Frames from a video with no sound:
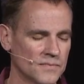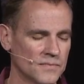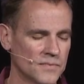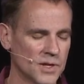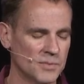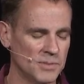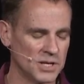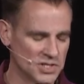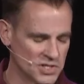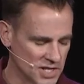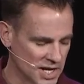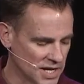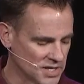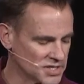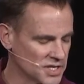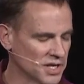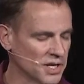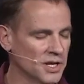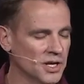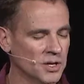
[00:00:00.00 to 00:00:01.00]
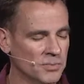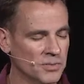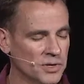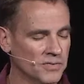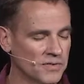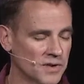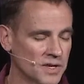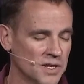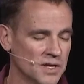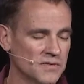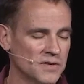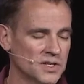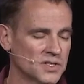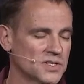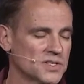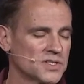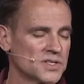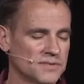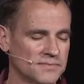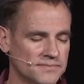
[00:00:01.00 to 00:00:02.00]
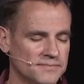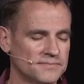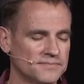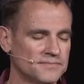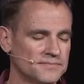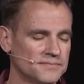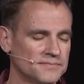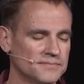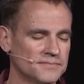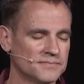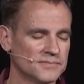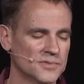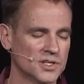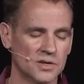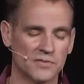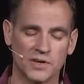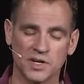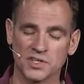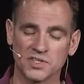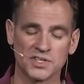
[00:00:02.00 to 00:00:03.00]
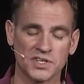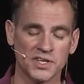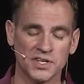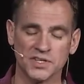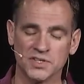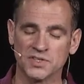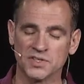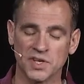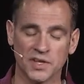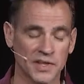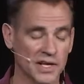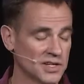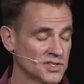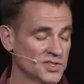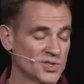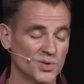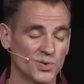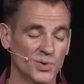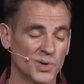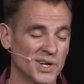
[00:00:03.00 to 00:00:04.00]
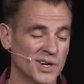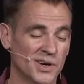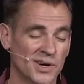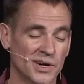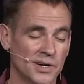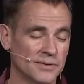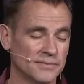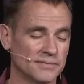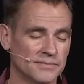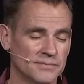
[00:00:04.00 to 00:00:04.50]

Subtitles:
It means asking him to forgive us of our sins, and that's who we are,